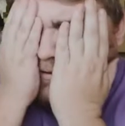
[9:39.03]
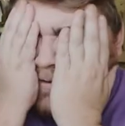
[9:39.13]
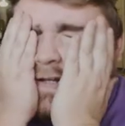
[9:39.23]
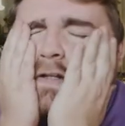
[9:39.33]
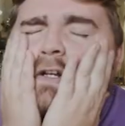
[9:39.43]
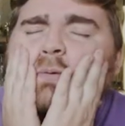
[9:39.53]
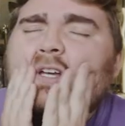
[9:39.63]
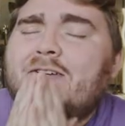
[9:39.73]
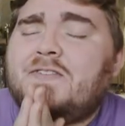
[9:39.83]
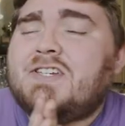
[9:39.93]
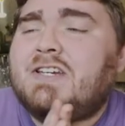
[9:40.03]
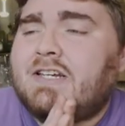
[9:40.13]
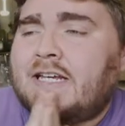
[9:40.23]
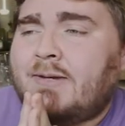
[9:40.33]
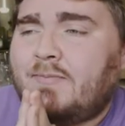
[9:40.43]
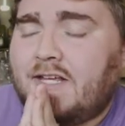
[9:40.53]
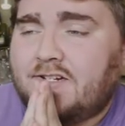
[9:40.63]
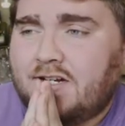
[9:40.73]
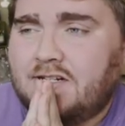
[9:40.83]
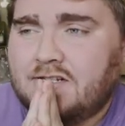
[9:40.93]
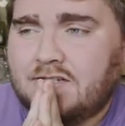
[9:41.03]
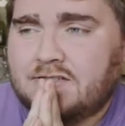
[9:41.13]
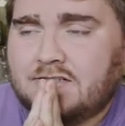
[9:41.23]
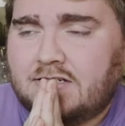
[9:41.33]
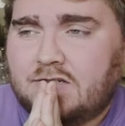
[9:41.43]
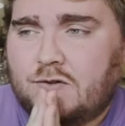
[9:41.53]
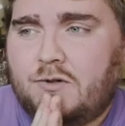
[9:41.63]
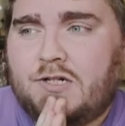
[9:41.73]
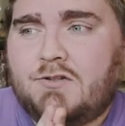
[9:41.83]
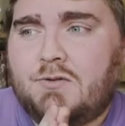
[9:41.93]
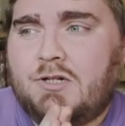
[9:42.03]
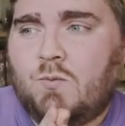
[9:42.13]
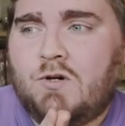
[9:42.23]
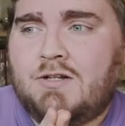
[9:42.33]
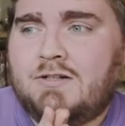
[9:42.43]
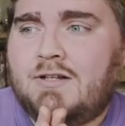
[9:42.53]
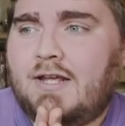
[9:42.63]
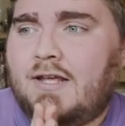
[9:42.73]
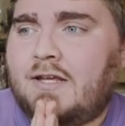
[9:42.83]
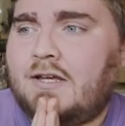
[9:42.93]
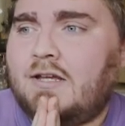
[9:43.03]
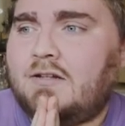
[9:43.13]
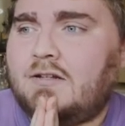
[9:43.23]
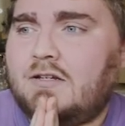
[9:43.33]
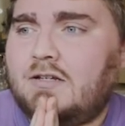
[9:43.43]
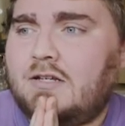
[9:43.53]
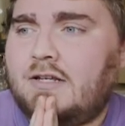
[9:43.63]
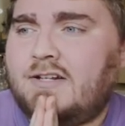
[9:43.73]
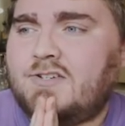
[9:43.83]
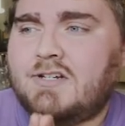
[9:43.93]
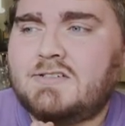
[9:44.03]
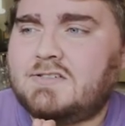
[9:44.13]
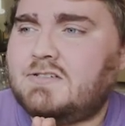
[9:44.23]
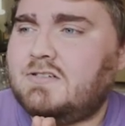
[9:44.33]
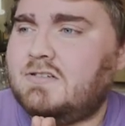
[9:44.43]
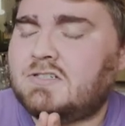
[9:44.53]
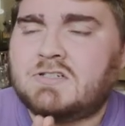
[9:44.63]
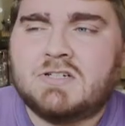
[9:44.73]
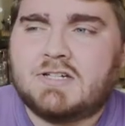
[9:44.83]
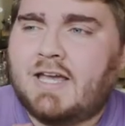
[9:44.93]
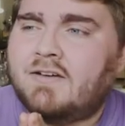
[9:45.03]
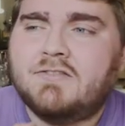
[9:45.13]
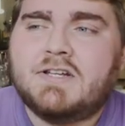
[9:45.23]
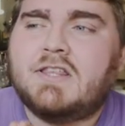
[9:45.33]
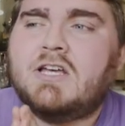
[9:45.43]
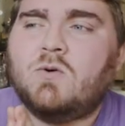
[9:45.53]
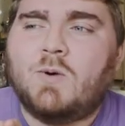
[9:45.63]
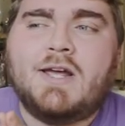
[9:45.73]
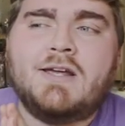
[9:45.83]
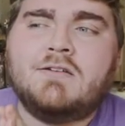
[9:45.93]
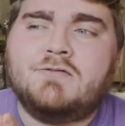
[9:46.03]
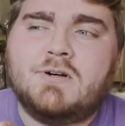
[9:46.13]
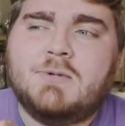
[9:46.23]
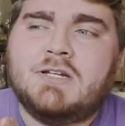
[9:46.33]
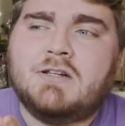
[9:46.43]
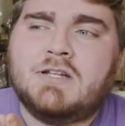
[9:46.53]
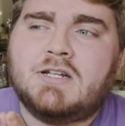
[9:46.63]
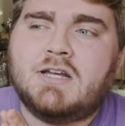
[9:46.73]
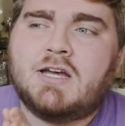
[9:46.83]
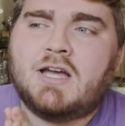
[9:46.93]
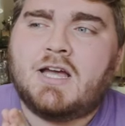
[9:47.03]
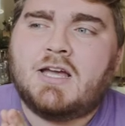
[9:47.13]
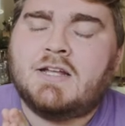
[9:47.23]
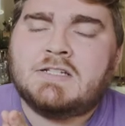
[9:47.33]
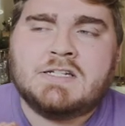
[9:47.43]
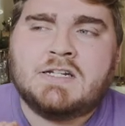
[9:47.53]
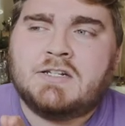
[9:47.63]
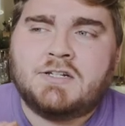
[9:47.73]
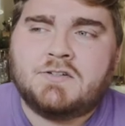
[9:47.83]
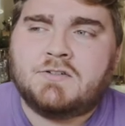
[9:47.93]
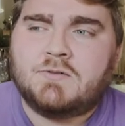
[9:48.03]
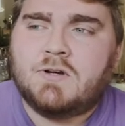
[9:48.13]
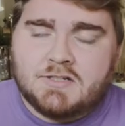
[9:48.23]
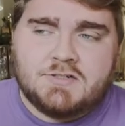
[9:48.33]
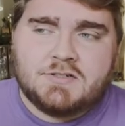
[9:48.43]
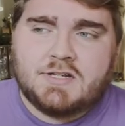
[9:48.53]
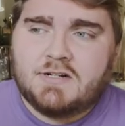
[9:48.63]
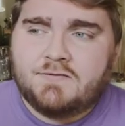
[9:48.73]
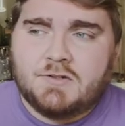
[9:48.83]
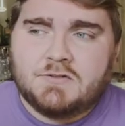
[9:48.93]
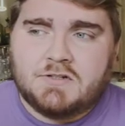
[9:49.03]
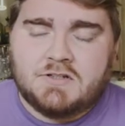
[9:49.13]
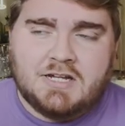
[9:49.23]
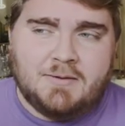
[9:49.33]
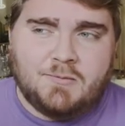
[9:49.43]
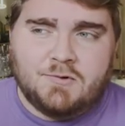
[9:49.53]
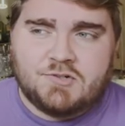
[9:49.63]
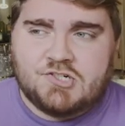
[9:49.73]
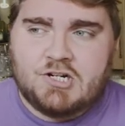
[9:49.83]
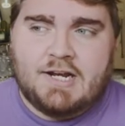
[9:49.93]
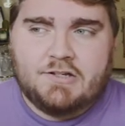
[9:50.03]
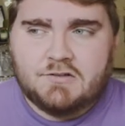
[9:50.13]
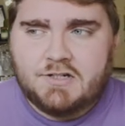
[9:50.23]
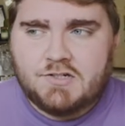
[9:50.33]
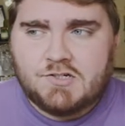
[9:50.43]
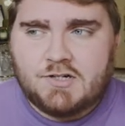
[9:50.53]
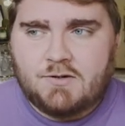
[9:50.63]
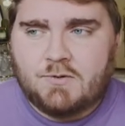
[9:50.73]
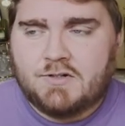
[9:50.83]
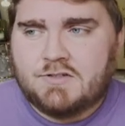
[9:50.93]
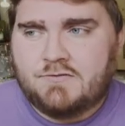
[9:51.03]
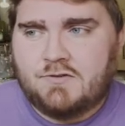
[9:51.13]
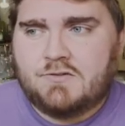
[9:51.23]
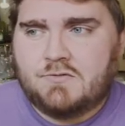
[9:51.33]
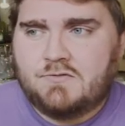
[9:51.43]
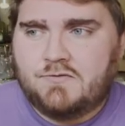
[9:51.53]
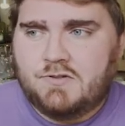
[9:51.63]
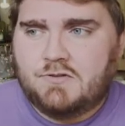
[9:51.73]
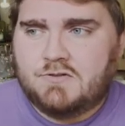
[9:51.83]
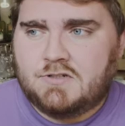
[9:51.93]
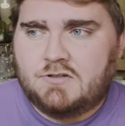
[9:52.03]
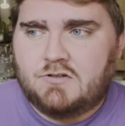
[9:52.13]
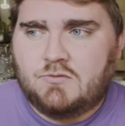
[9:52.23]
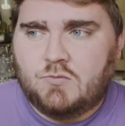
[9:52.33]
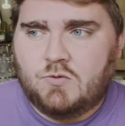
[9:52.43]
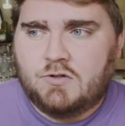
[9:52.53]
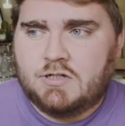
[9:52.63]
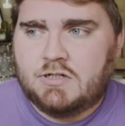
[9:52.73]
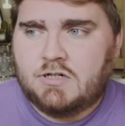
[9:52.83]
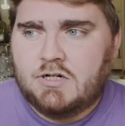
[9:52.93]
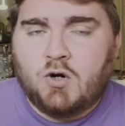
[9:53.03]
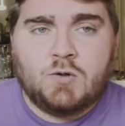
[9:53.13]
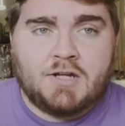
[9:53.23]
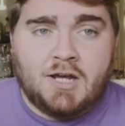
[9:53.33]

Okay, now we have GM. They changed this in 2021 and it just took everything away from it that it didn't need to. It just kind of feels a lot more childish, whereas the first one feels a little more grown